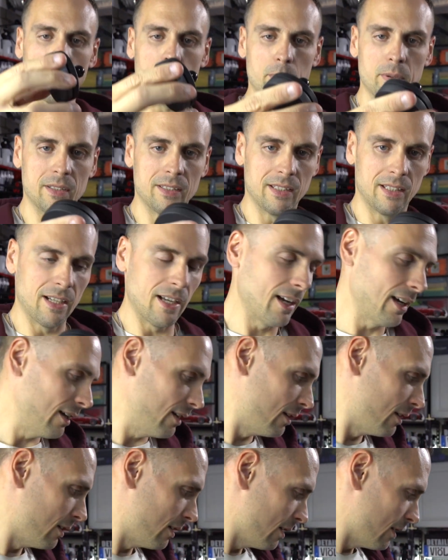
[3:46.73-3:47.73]
up into that.
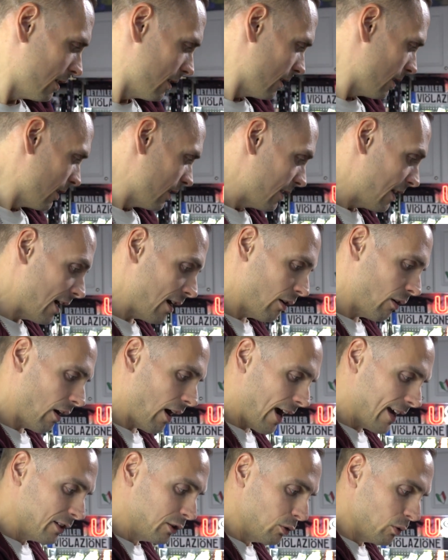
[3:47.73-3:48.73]
Now,
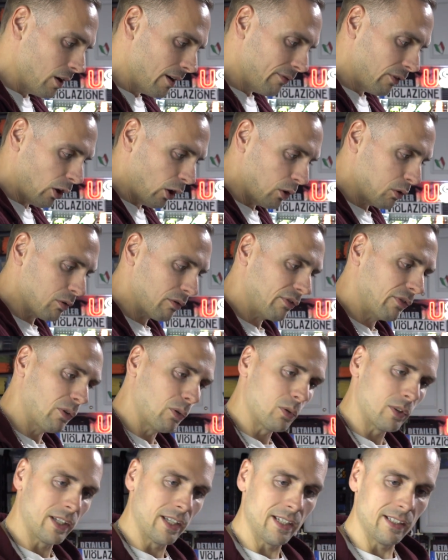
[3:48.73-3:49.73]
I do have other
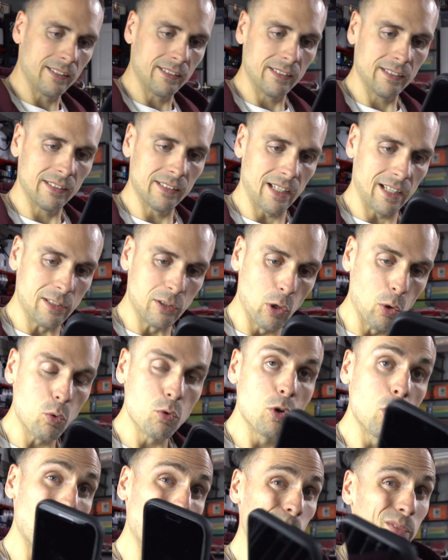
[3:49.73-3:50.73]
phone cases. I don't
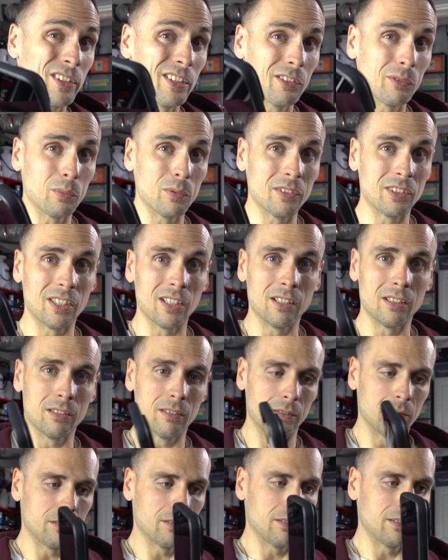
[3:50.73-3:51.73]
know if this one's
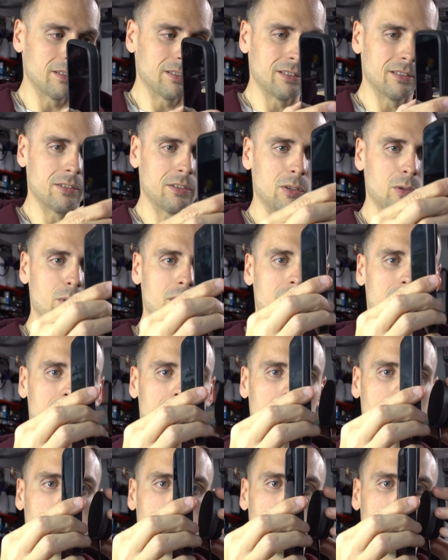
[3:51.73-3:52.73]
gonna do it.
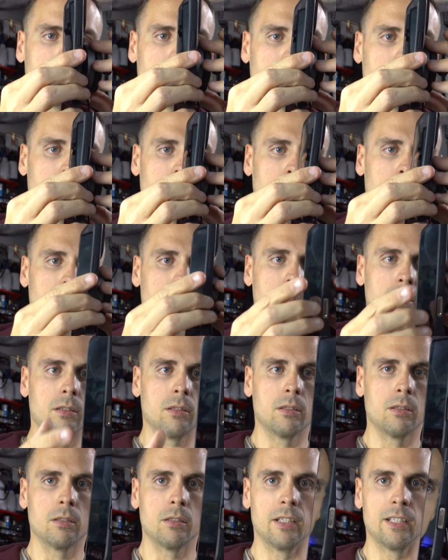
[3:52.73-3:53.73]

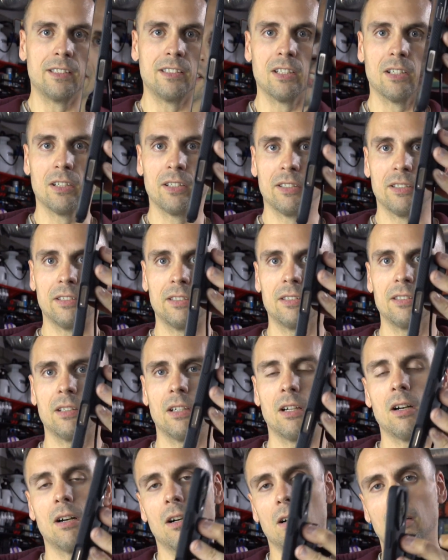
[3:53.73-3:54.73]
It does.
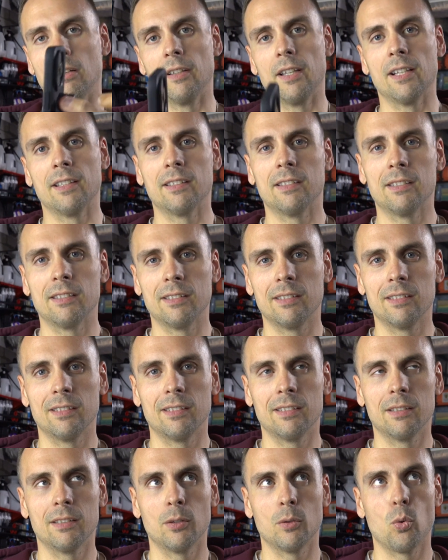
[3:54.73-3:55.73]
I
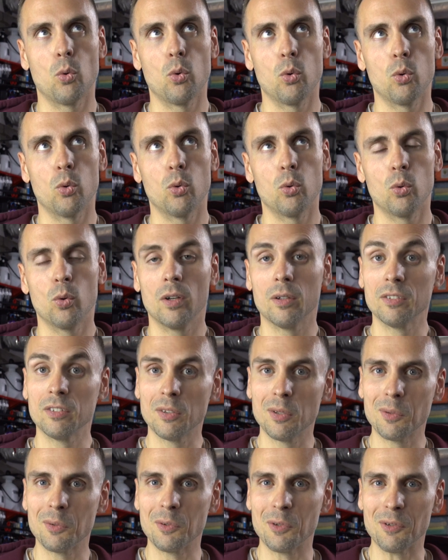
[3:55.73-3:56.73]
was a
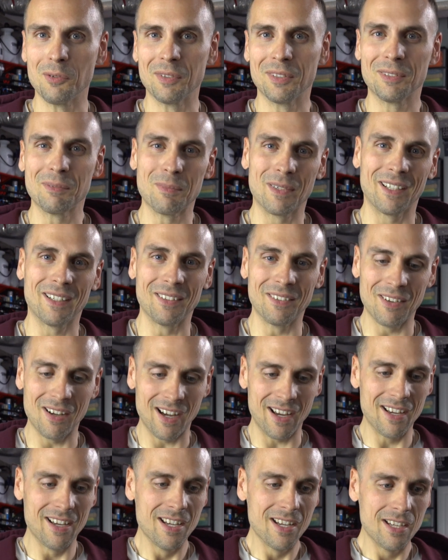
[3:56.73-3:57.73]
little nervous, I'm not gonna
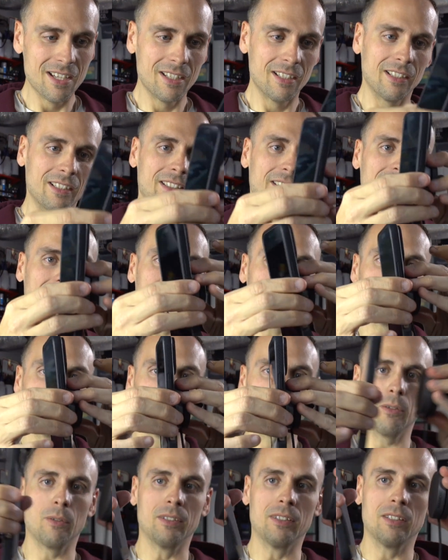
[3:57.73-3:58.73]
lie, because, oh, it